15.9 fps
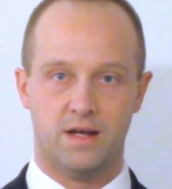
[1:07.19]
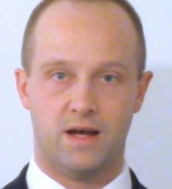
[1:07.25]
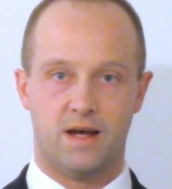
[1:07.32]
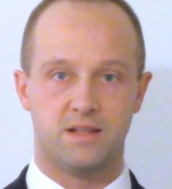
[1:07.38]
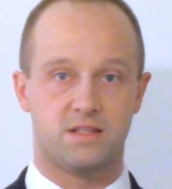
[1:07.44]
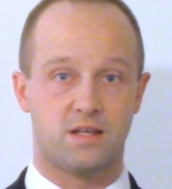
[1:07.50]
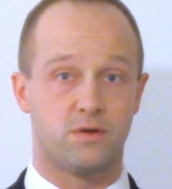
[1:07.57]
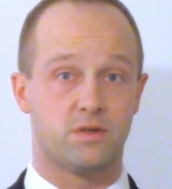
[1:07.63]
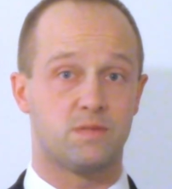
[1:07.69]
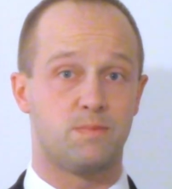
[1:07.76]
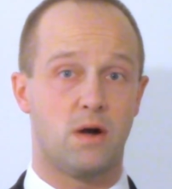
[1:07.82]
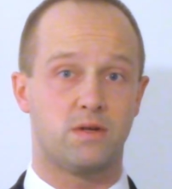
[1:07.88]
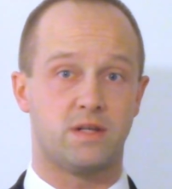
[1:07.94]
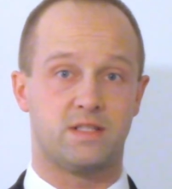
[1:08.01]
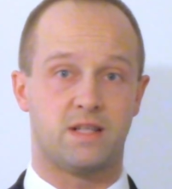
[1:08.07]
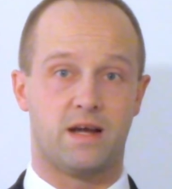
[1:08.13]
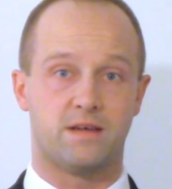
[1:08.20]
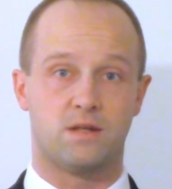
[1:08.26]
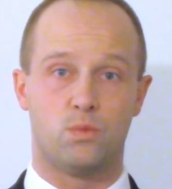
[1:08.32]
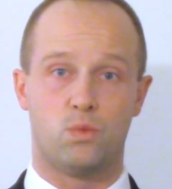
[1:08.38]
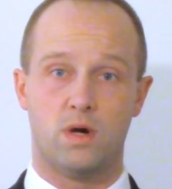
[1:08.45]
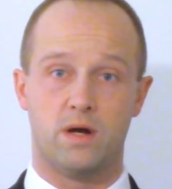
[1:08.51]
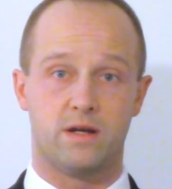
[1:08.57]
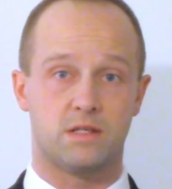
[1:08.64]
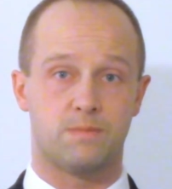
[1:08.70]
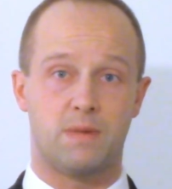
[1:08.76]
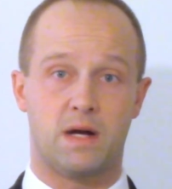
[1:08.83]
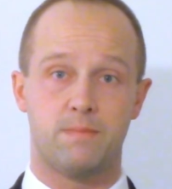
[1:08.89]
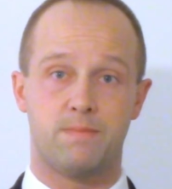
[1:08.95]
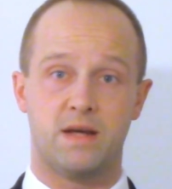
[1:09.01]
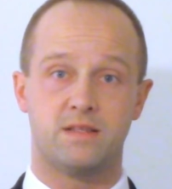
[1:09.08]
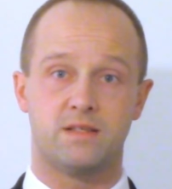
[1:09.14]
and so a smoke detector works
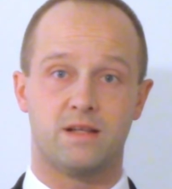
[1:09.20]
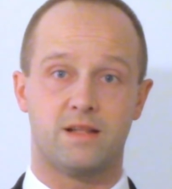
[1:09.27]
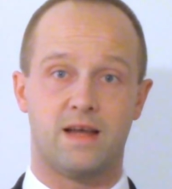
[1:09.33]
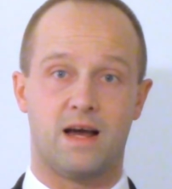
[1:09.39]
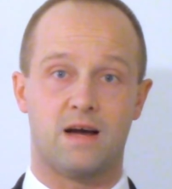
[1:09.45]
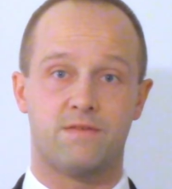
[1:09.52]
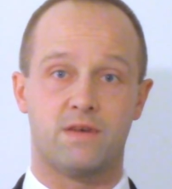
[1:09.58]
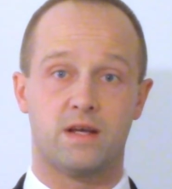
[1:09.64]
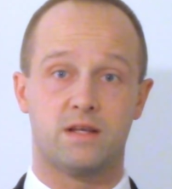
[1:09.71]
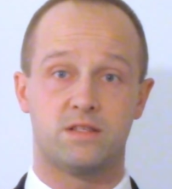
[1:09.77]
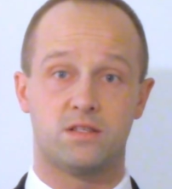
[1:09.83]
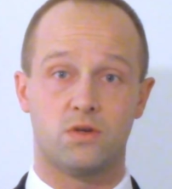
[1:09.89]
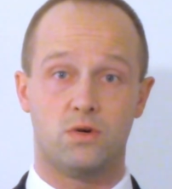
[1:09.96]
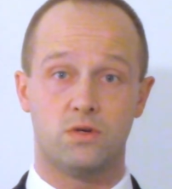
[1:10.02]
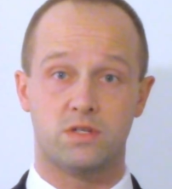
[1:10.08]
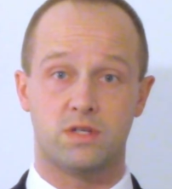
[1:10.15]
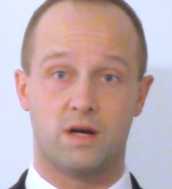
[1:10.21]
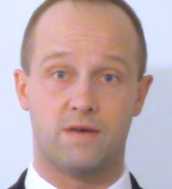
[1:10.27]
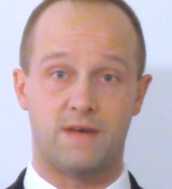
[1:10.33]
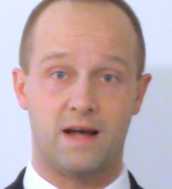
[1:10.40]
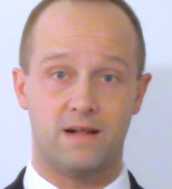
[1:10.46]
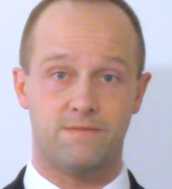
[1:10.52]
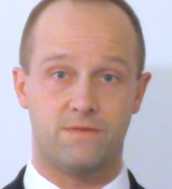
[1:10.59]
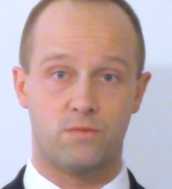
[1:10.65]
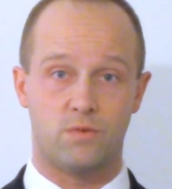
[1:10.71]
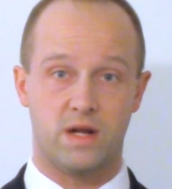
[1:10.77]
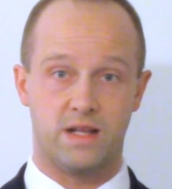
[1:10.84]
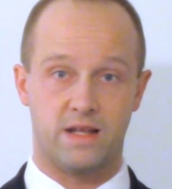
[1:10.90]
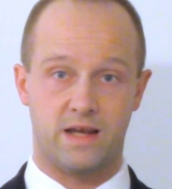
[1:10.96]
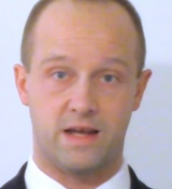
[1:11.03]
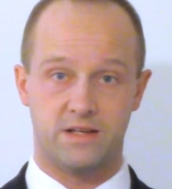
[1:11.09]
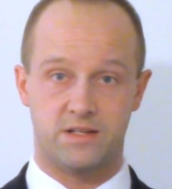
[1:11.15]
by basically having a source of alpha
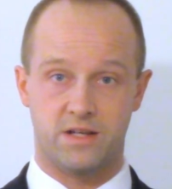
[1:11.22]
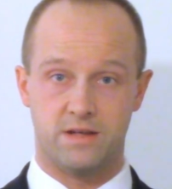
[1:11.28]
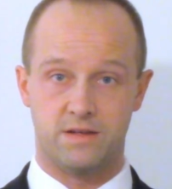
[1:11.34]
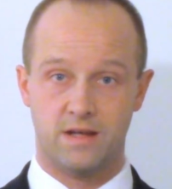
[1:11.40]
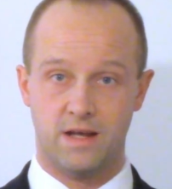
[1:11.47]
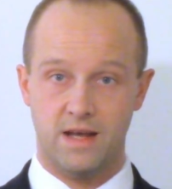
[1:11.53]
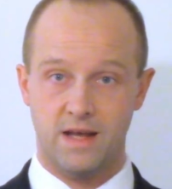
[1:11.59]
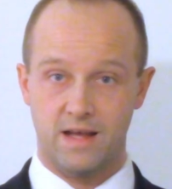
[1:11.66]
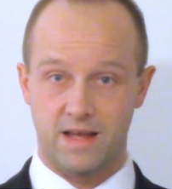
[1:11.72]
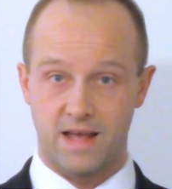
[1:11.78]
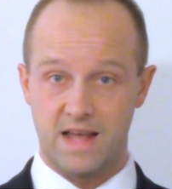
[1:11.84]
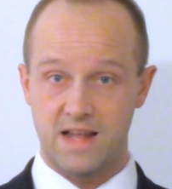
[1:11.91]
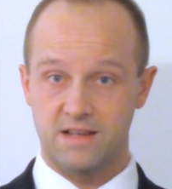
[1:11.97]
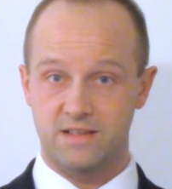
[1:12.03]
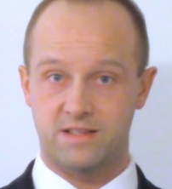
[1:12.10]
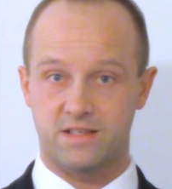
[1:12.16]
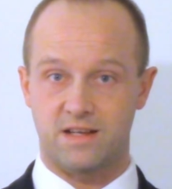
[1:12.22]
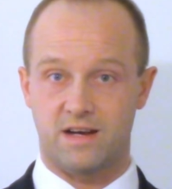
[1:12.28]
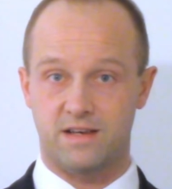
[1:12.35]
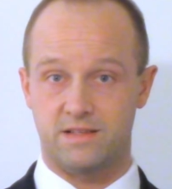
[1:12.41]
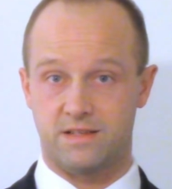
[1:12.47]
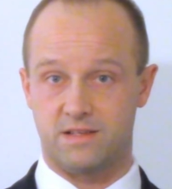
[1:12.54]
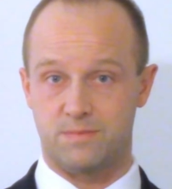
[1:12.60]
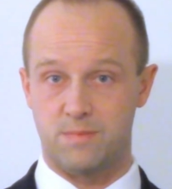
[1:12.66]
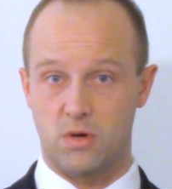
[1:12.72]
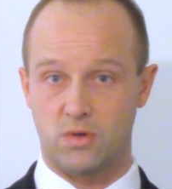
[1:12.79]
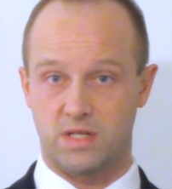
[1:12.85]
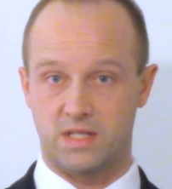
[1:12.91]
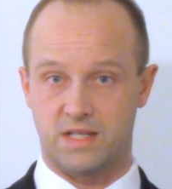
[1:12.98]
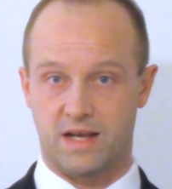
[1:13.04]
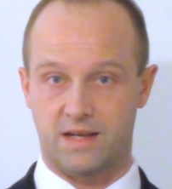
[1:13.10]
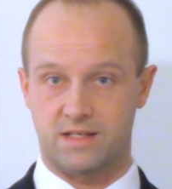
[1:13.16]
radiation inside the smoke
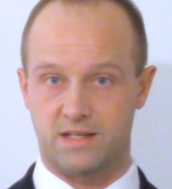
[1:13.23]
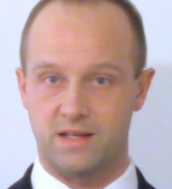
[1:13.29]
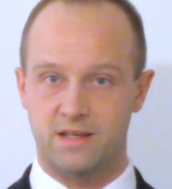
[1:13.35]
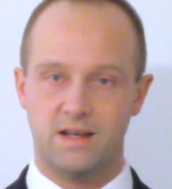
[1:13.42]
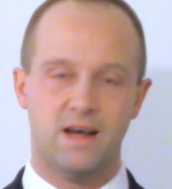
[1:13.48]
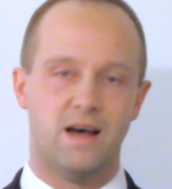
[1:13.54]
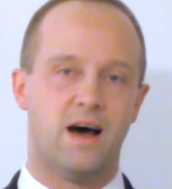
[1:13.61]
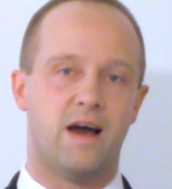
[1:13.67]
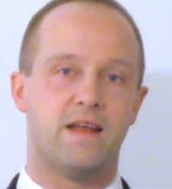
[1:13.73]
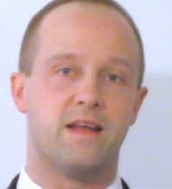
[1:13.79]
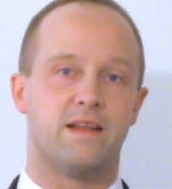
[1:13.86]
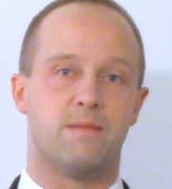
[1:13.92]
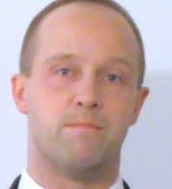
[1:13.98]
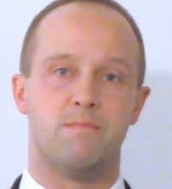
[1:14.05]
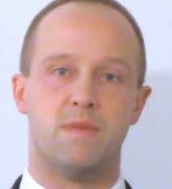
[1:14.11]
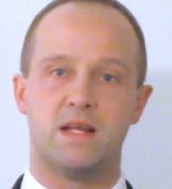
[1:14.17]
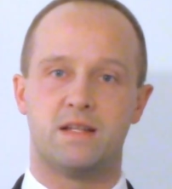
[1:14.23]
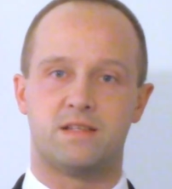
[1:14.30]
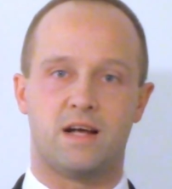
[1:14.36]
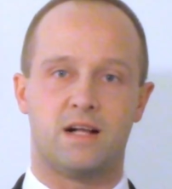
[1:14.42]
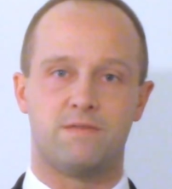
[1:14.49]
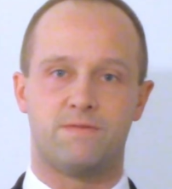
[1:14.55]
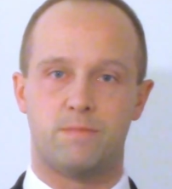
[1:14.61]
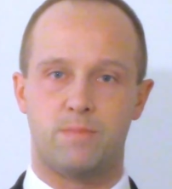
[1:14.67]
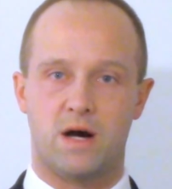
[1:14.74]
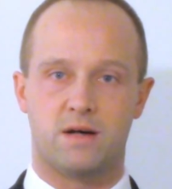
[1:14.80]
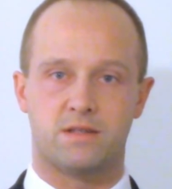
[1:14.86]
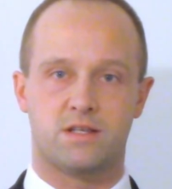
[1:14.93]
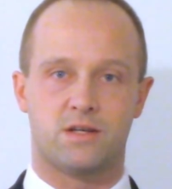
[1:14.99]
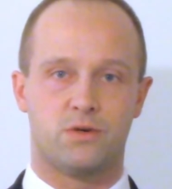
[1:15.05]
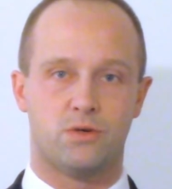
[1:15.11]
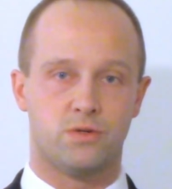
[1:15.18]
detector, and it emits alpha
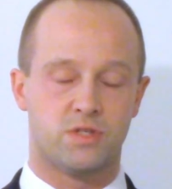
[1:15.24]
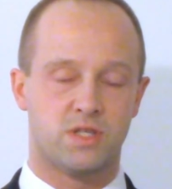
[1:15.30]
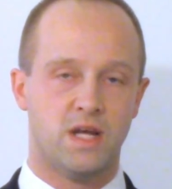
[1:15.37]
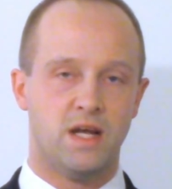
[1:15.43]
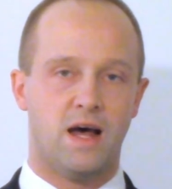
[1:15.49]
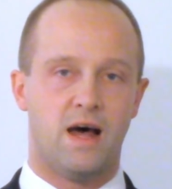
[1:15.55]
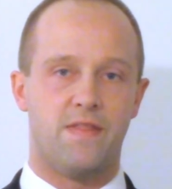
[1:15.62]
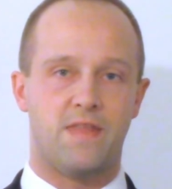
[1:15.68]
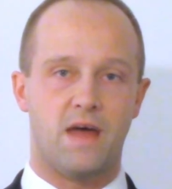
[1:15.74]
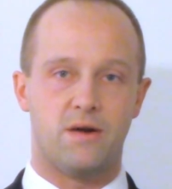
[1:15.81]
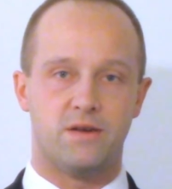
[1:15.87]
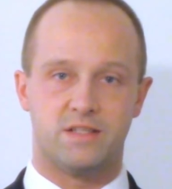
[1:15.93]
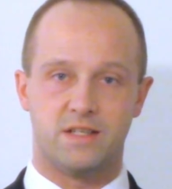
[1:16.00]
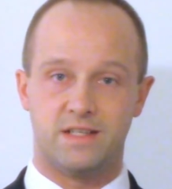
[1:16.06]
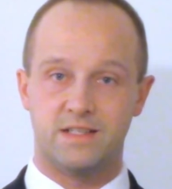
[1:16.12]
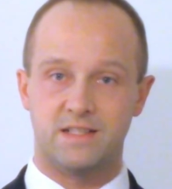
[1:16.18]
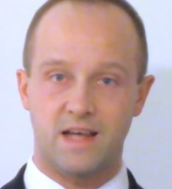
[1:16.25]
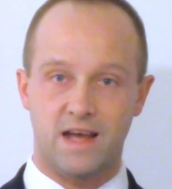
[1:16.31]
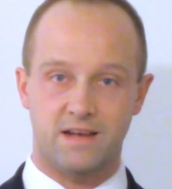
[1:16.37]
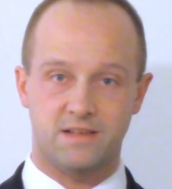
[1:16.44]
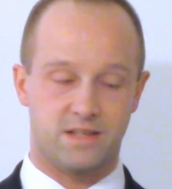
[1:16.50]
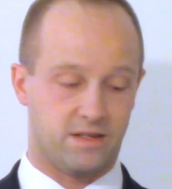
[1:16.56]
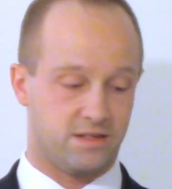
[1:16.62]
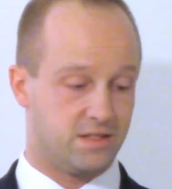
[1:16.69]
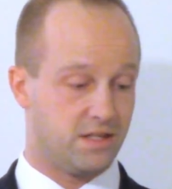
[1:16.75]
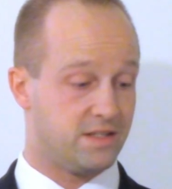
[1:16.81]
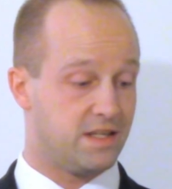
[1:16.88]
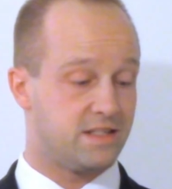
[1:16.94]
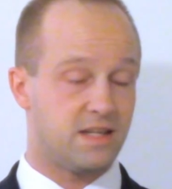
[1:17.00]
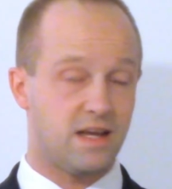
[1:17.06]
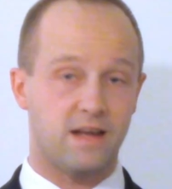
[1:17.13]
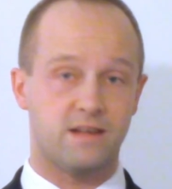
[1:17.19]
particles, and there is a detector to
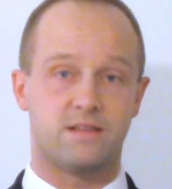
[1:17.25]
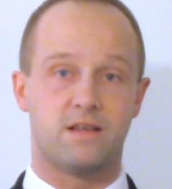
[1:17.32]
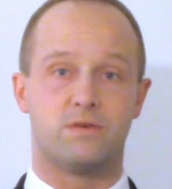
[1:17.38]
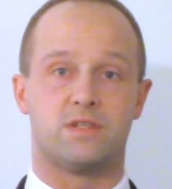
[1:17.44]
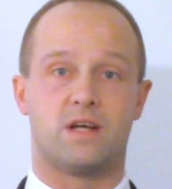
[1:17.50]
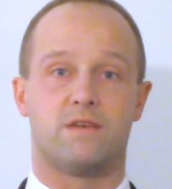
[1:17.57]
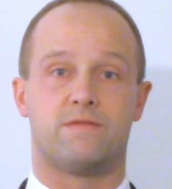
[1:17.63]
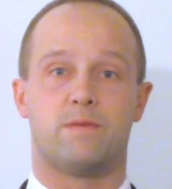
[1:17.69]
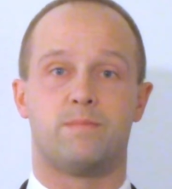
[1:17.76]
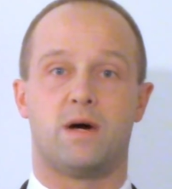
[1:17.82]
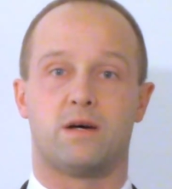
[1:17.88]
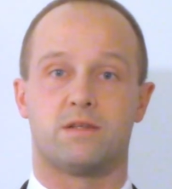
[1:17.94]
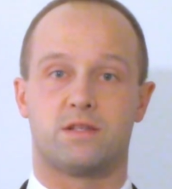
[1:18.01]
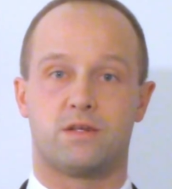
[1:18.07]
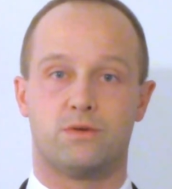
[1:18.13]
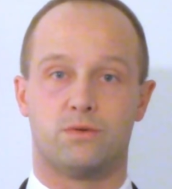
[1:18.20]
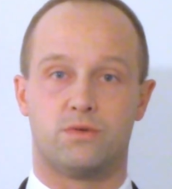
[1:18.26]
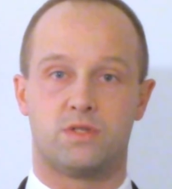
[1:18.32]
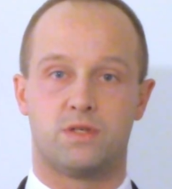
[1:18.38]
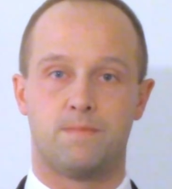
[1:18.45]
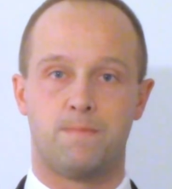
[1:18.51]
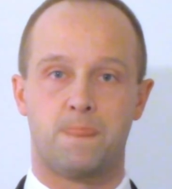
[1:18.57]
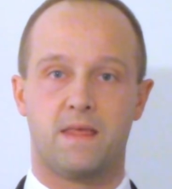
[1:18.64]
detect those alpha particles.